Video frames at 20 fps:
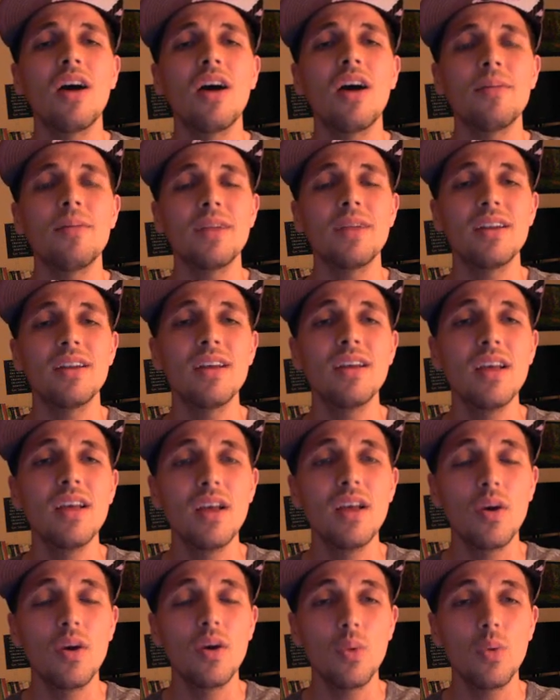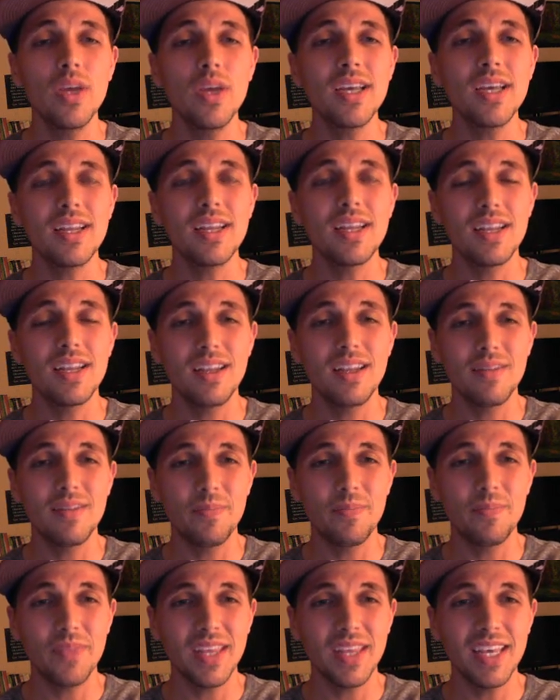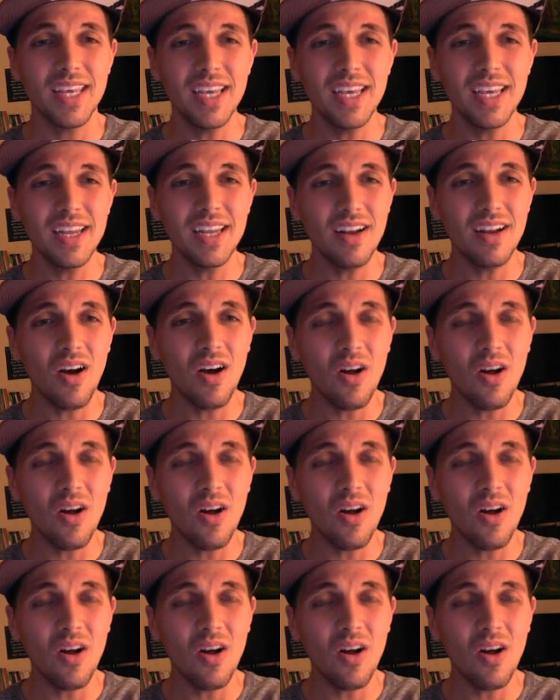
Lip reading: I mean, we can get